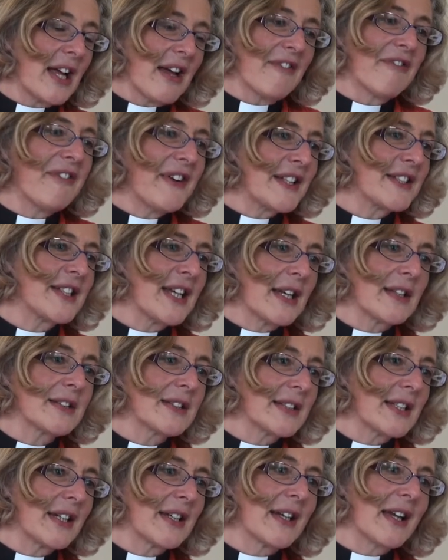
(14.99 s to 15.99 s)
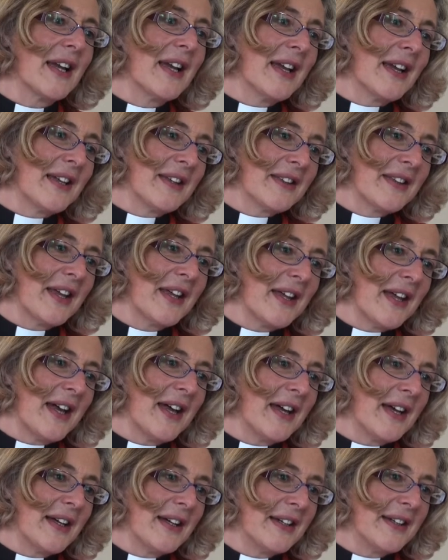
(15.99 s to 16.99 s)
How fantastic that
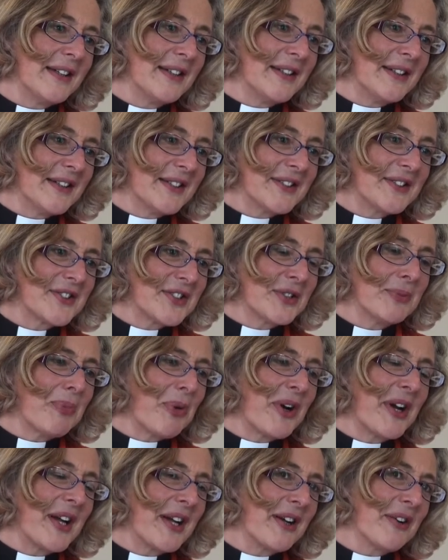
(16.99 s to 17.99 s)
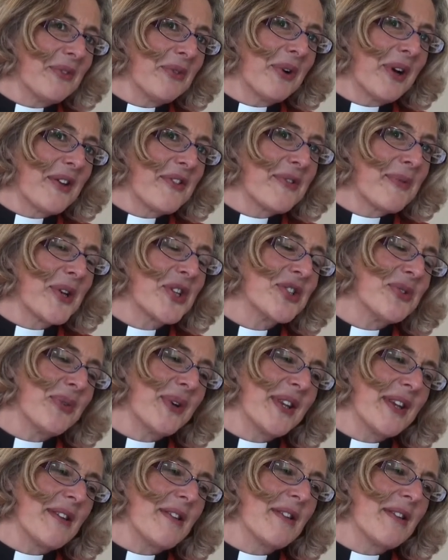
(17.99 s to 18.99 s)
to bring, especially
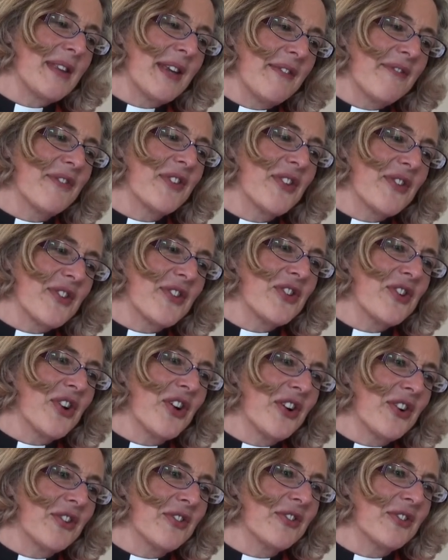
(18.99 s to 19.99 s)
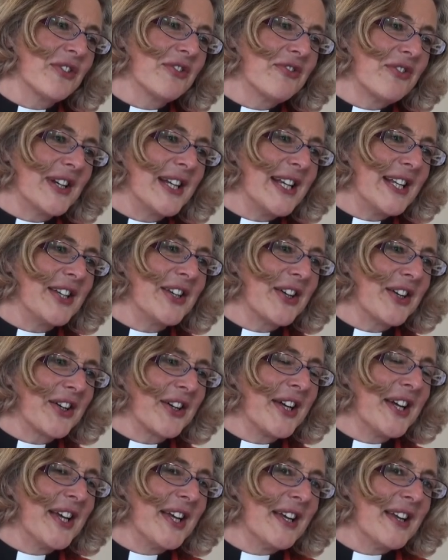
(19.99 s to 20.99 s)
when the infant's young, really
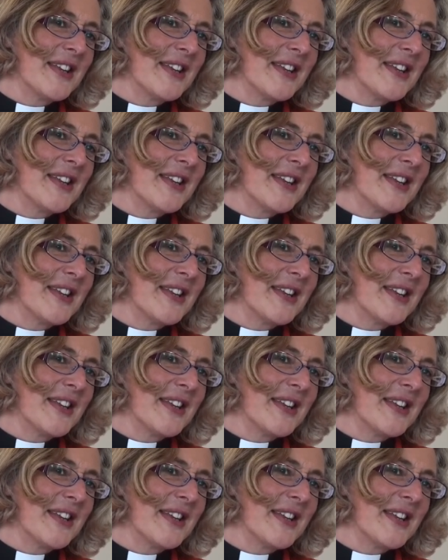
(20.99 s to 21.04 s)
young.